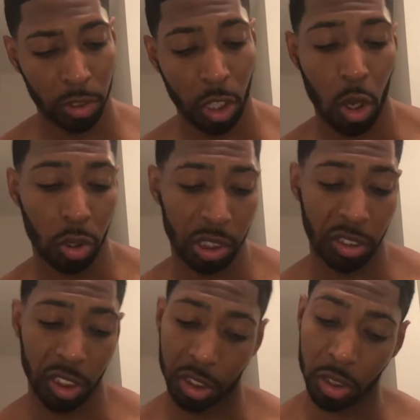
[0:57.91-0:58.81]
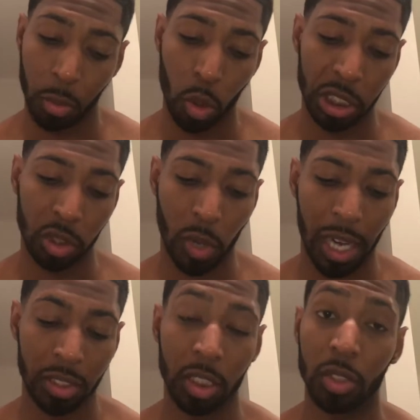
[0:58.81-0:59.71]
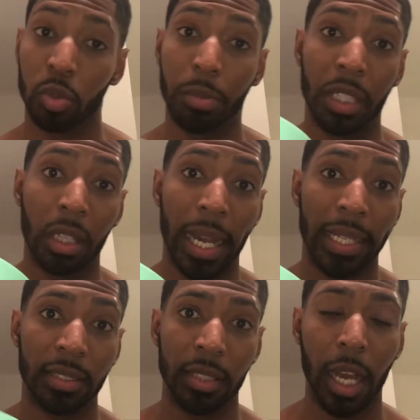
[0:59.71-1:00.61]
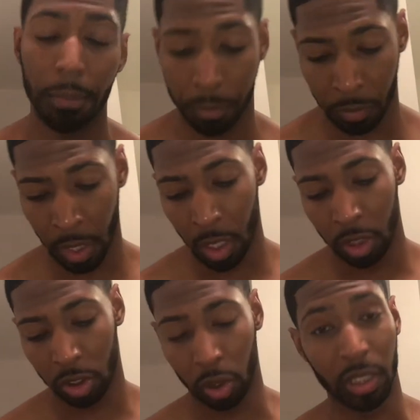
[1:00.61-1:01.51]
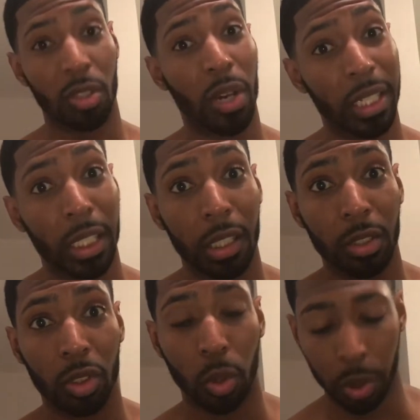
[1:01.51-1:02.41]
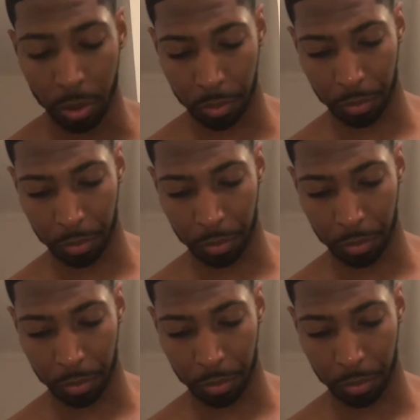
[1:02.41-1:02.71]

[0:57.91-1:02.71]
So since this is a moisturizer, this will be the last step. So let's go ahead and get into it.